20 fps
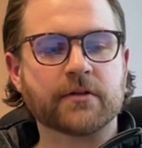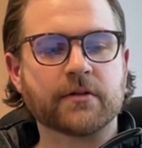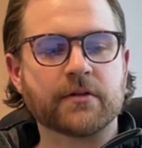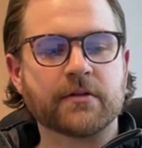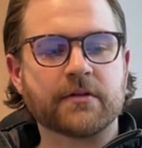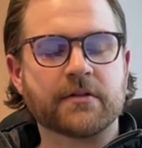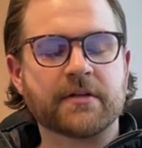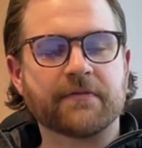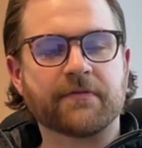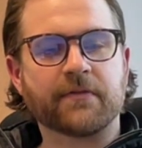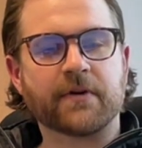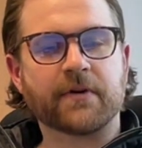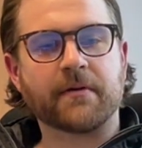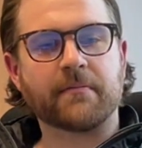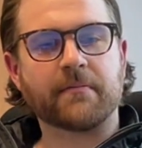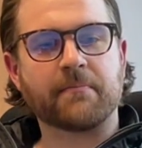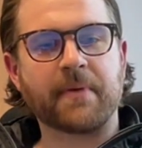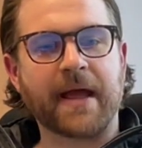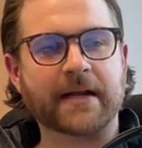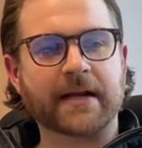
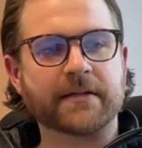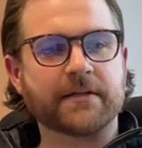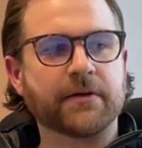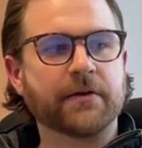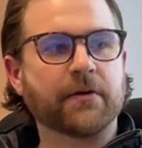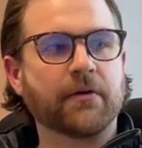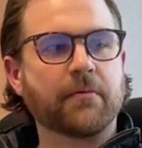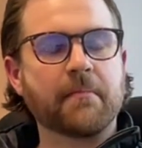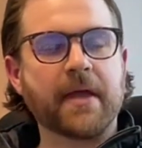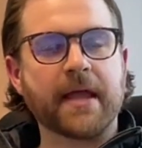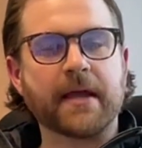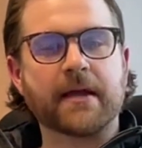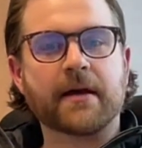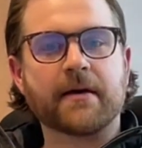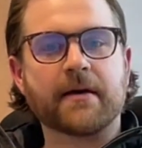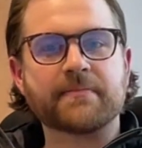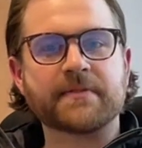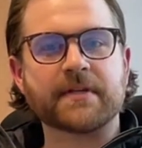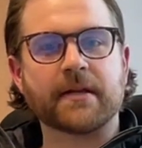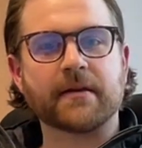different bacterial
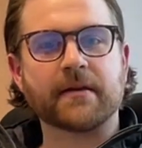makeups